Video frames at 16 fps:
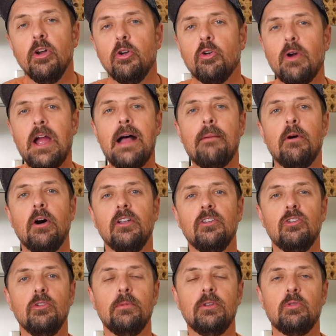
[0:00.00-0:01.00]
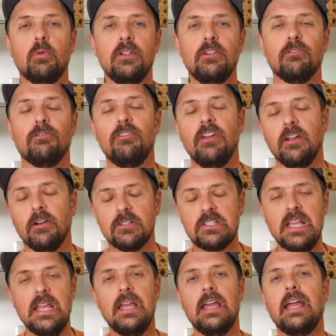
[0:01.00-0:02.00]
grab onto between your fingers
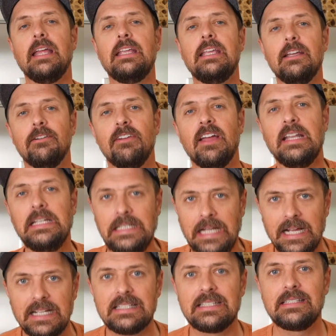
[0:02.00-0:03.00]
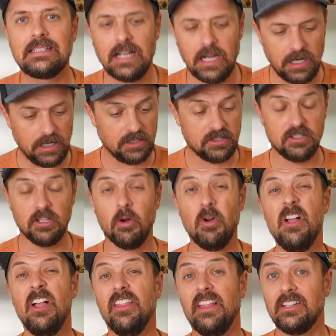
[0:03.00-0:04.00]
and give a nice tug. So
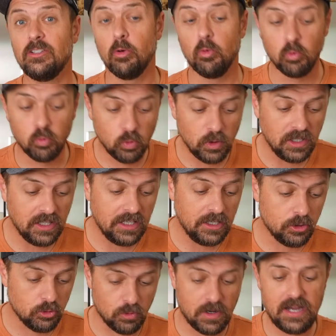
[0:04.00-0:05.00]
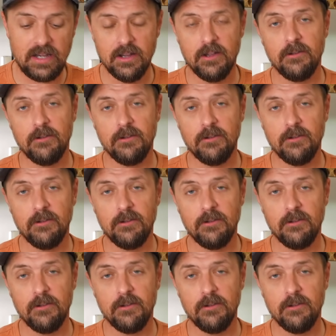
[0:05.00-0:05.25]
that's a really great